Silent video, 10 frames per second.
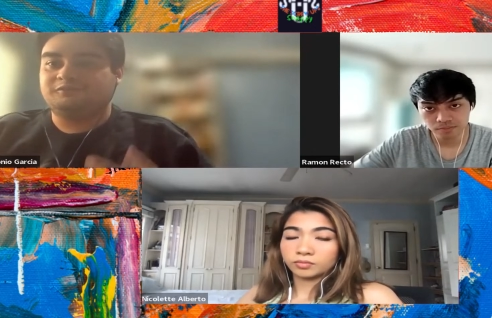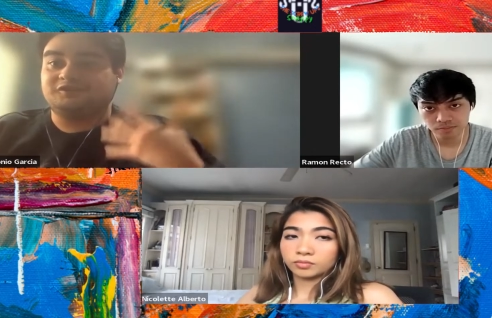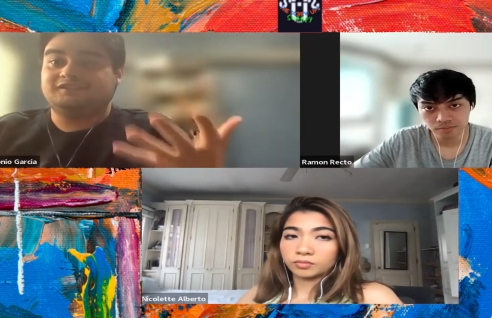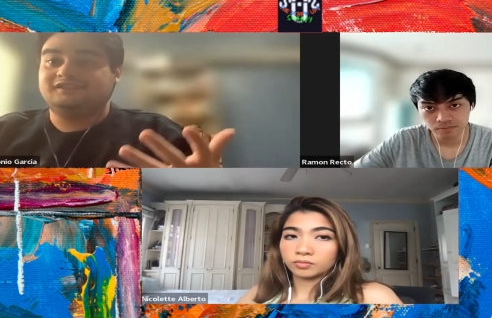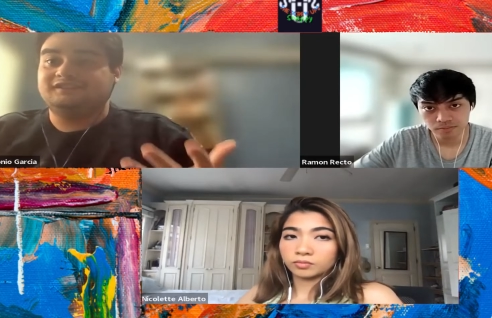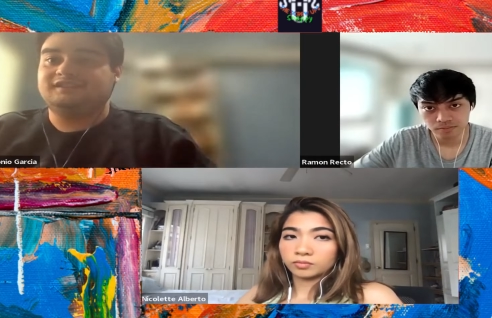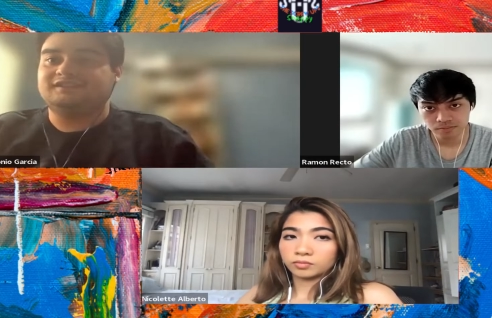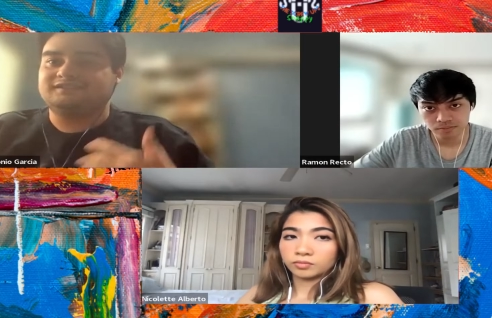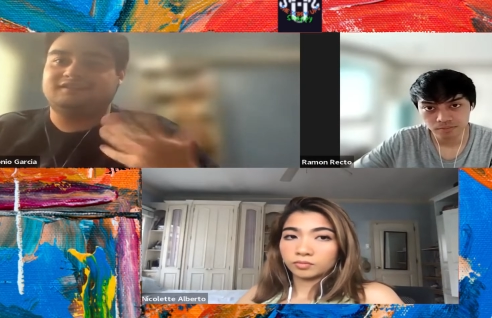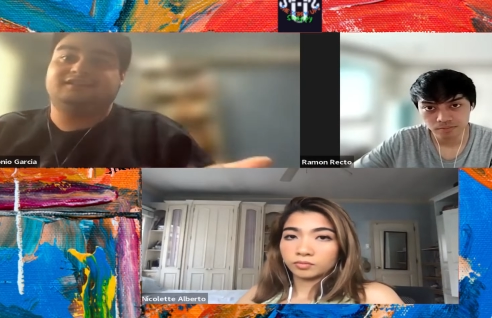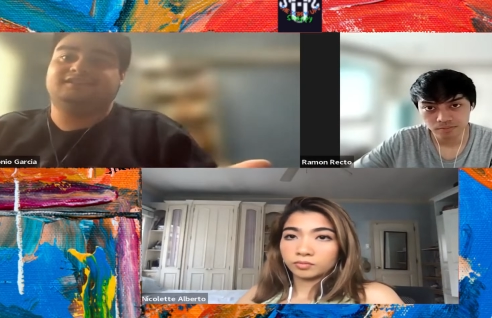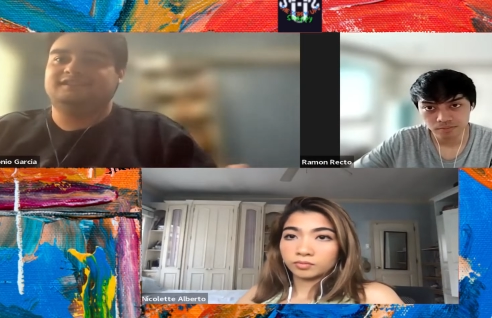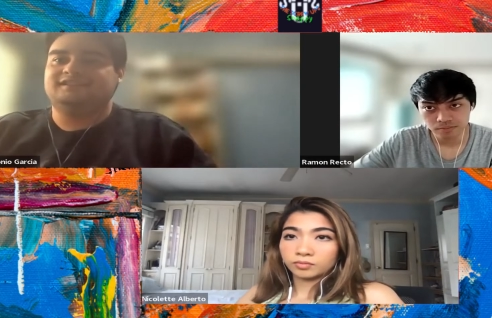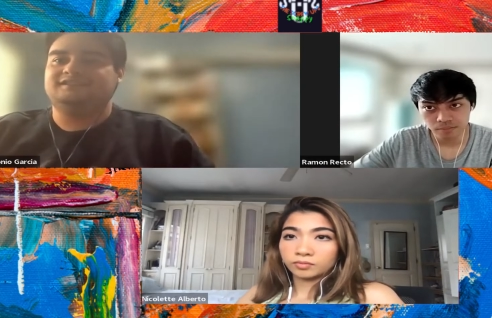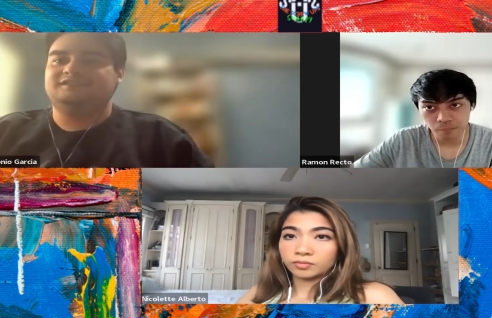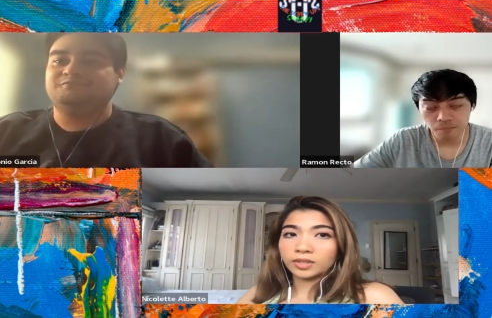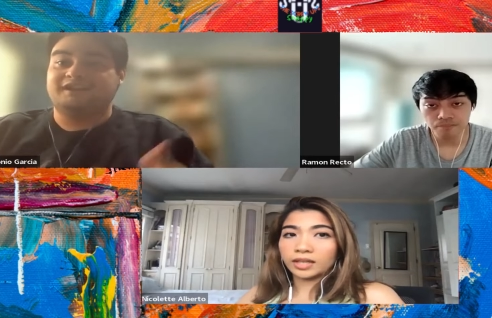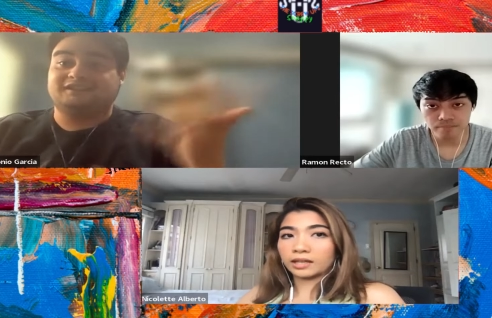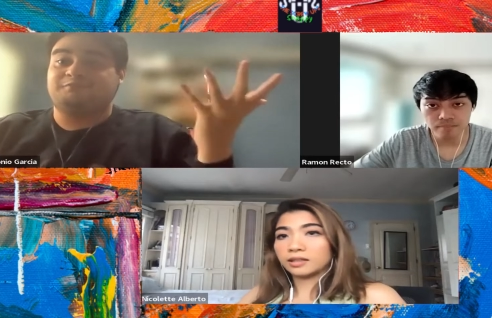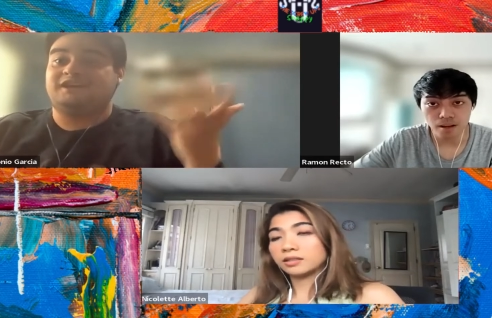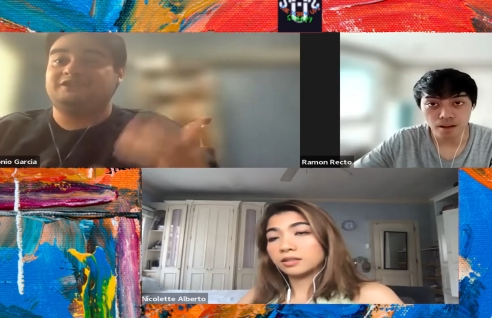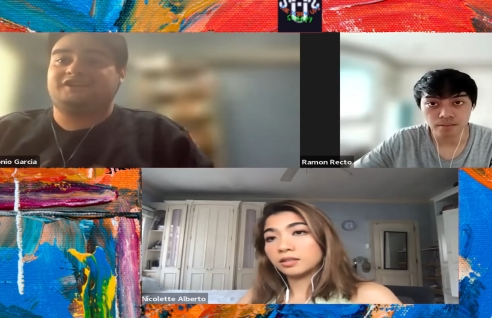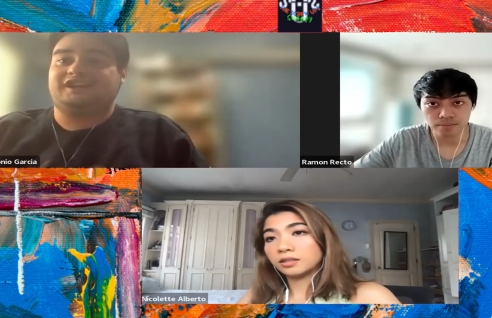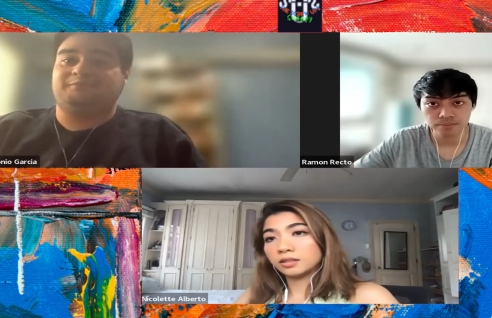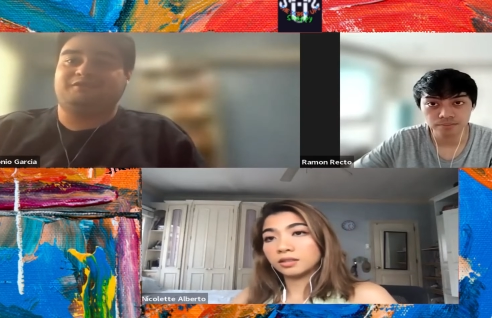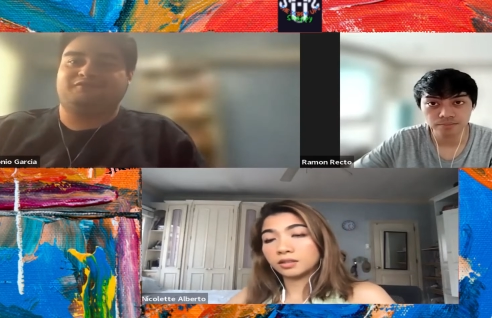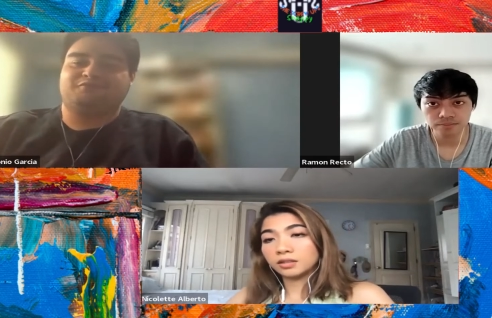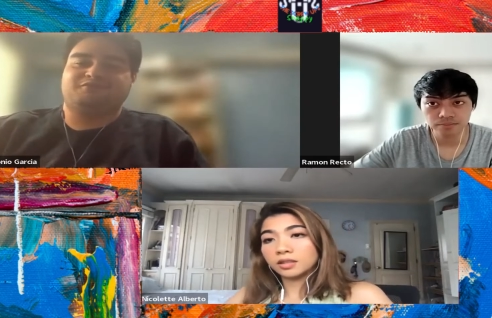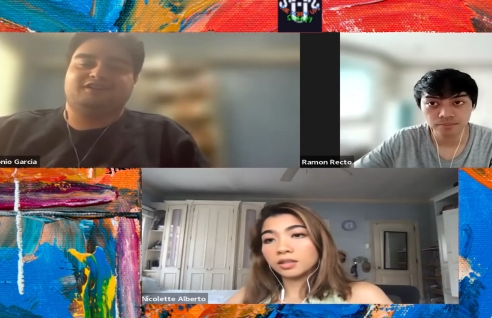Speaker 1: certain things, right? And then you make the yeah. magic happen from